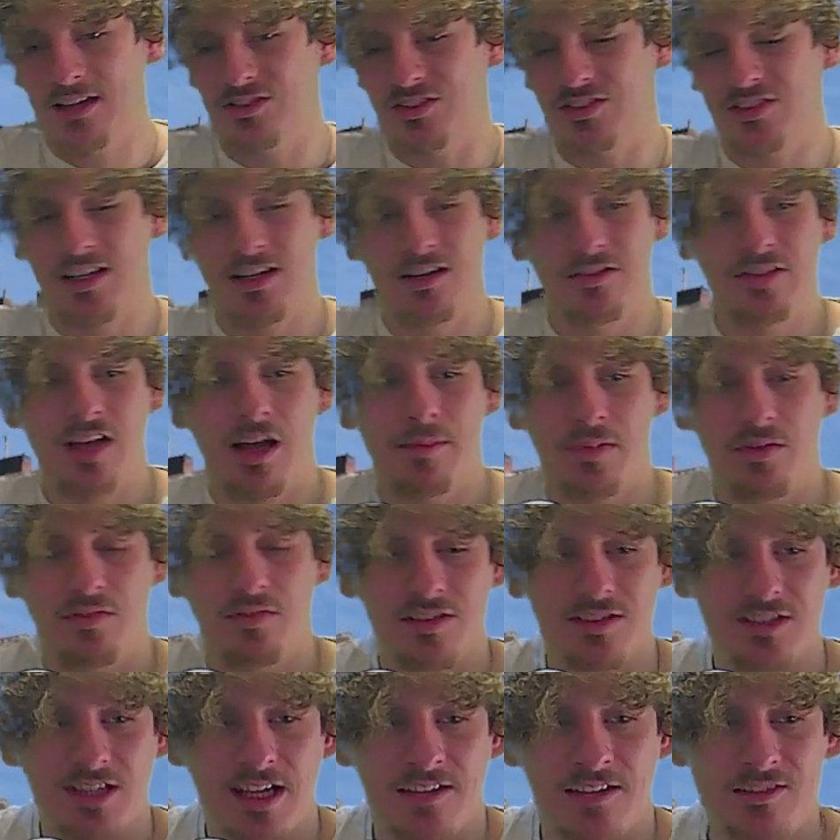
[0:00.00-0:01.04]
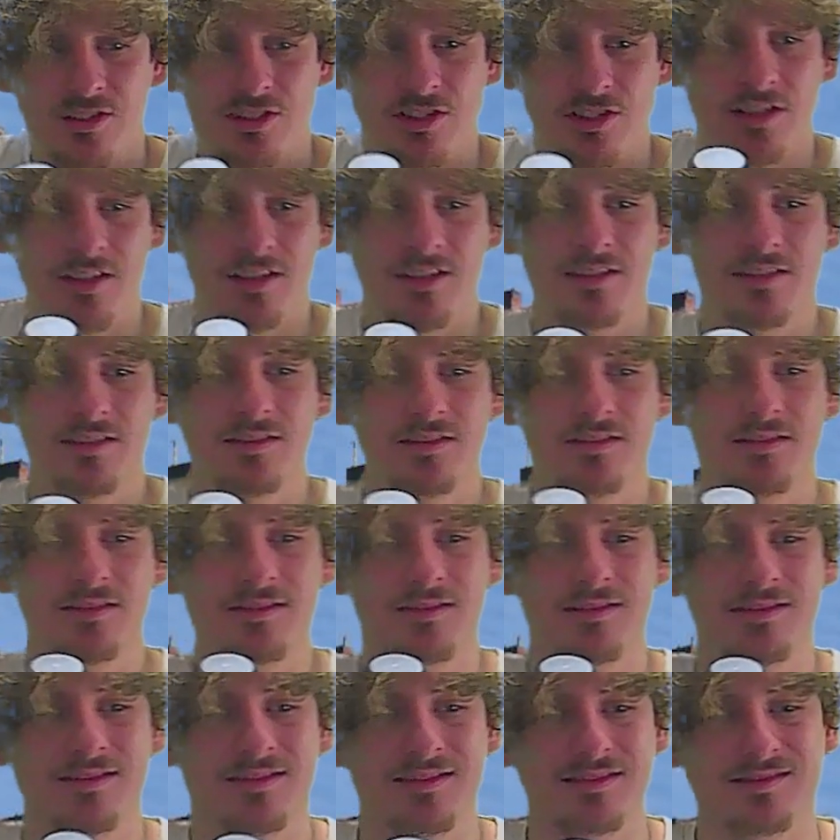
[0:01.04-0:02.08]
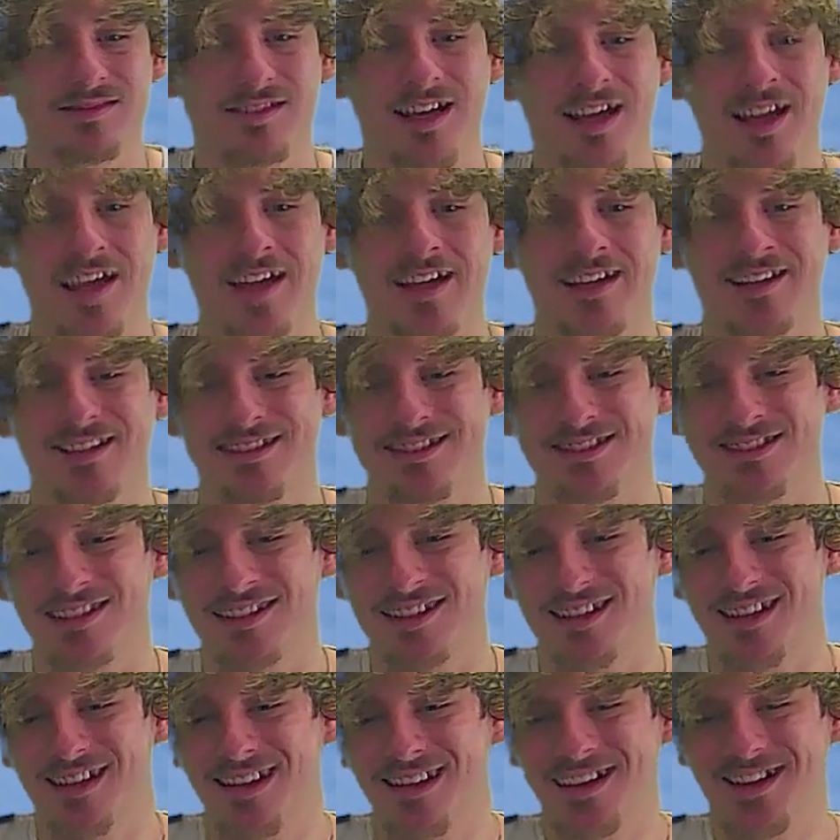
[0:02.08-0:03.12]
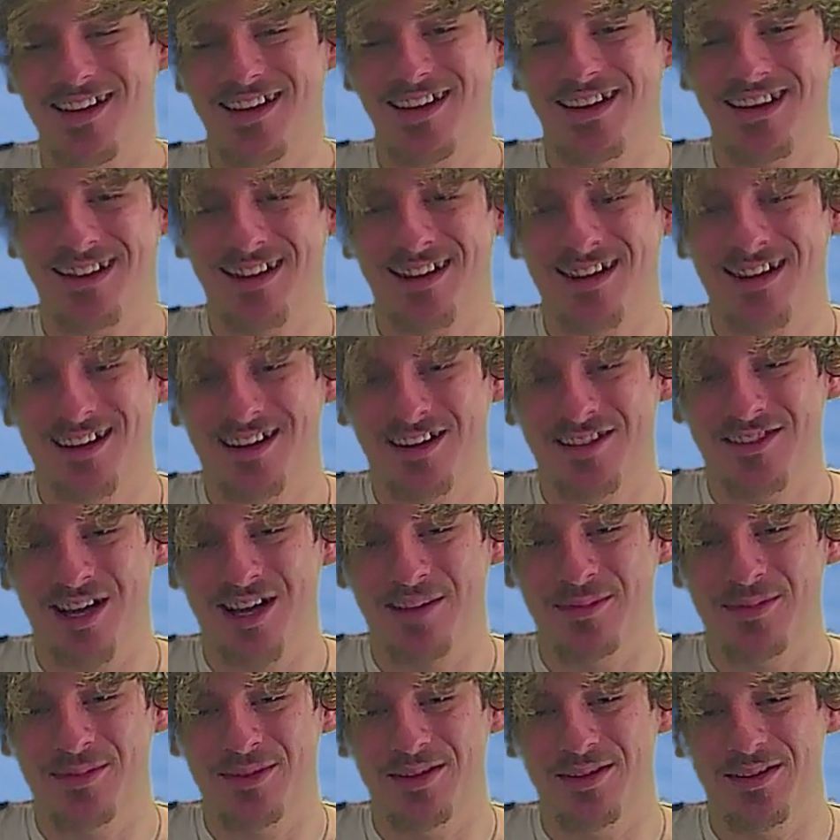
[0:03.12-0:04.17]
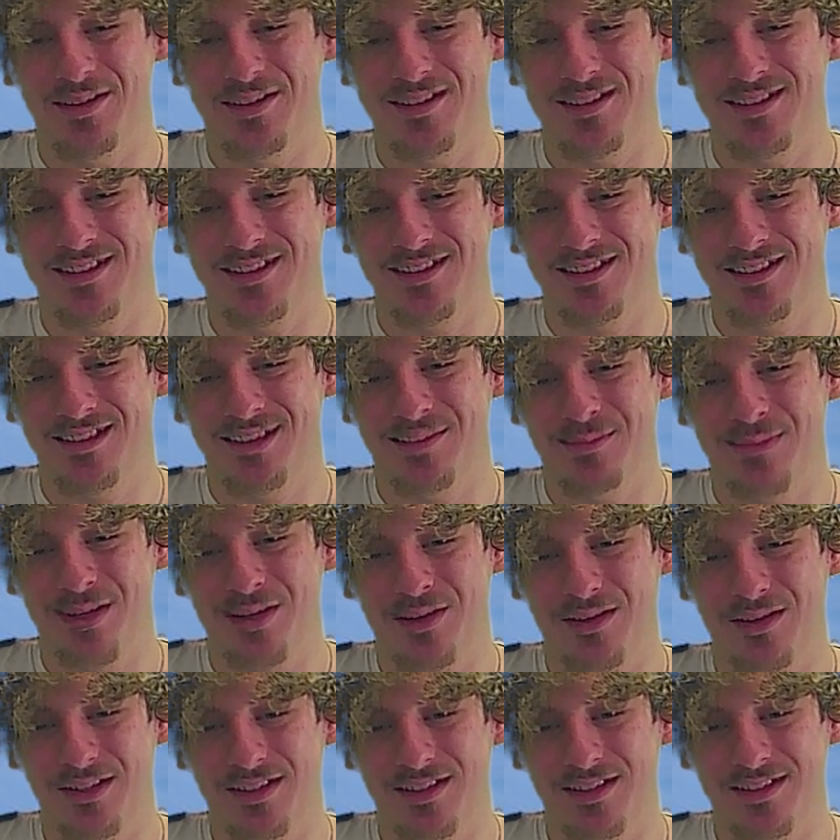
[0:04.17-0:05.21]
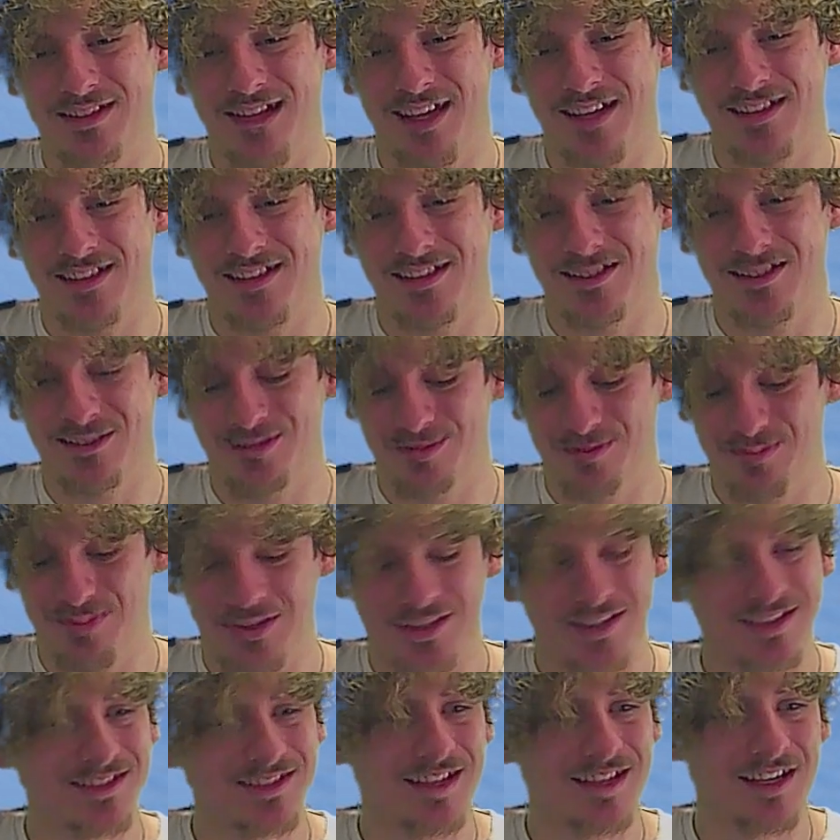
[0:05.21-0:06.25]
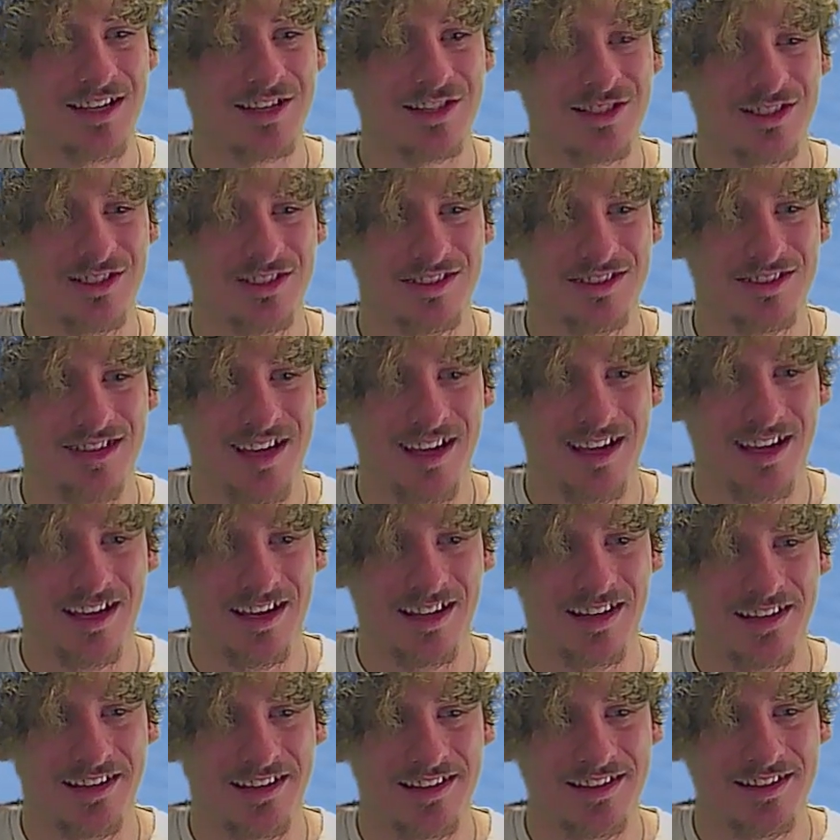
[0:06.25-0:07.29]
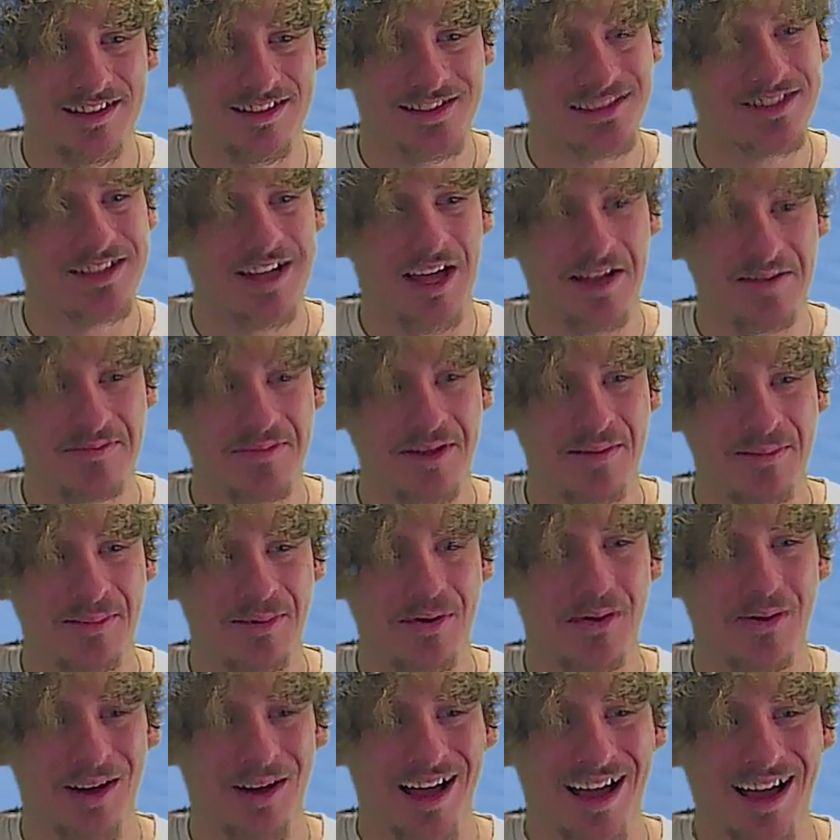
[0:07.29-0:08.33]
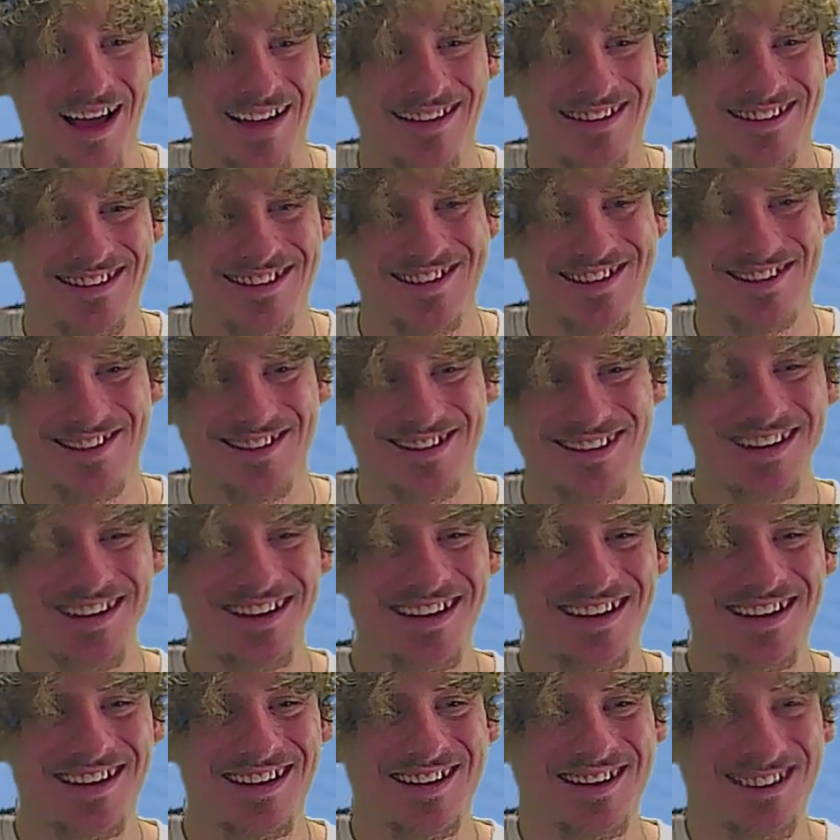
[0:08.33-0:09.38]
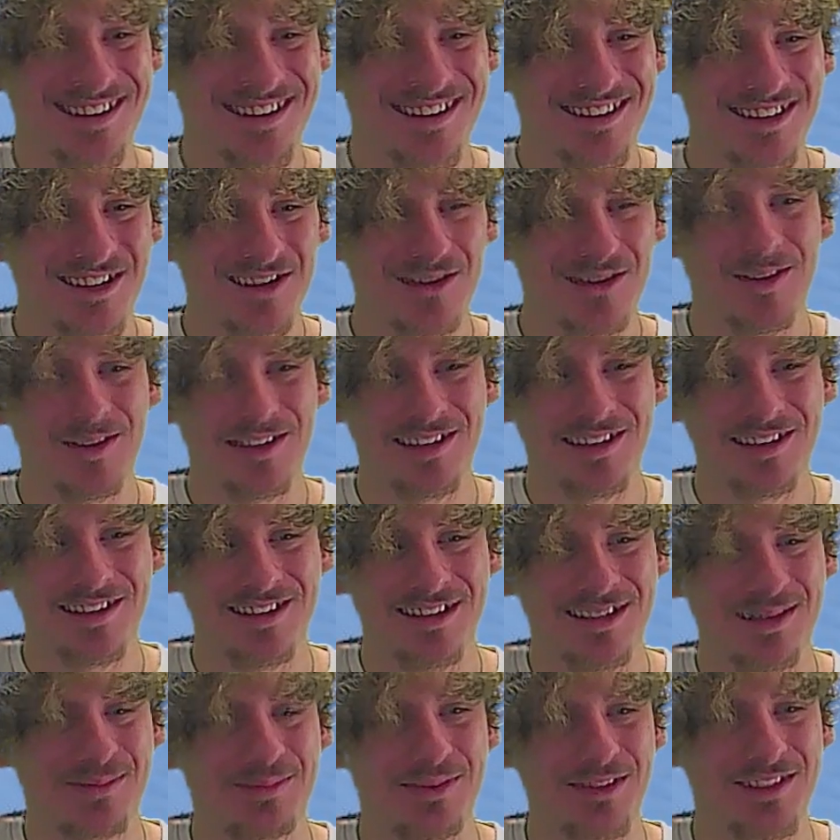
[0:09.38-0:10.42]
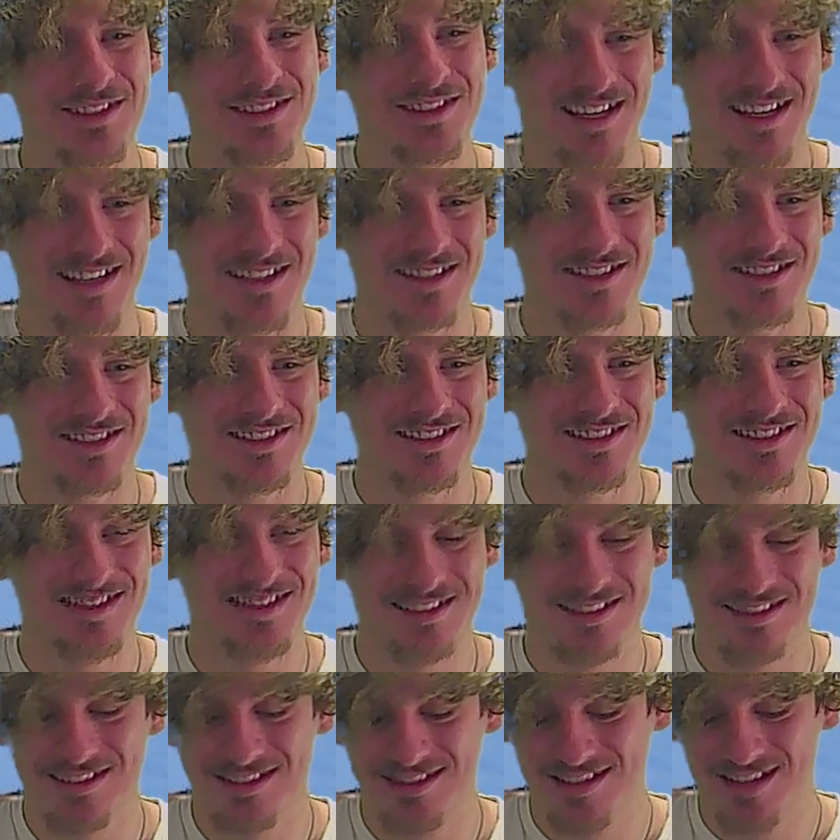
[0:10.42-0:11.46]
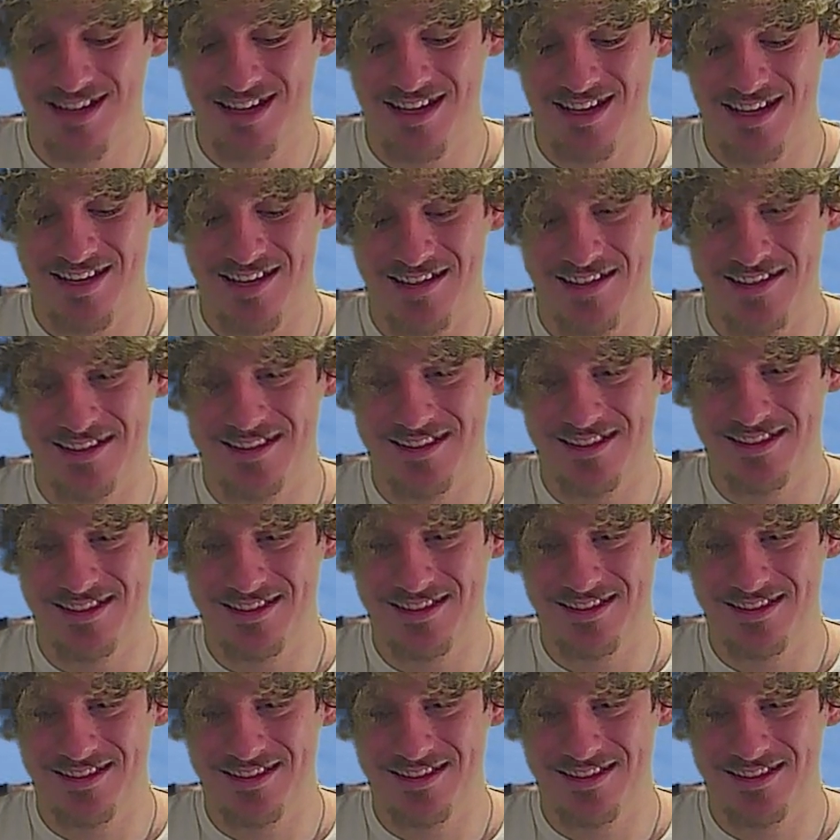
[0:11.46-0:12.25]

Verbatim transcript: to sit on top of Elektro and on top of the, the buildings next to police station and snipe people as they're going into the police station and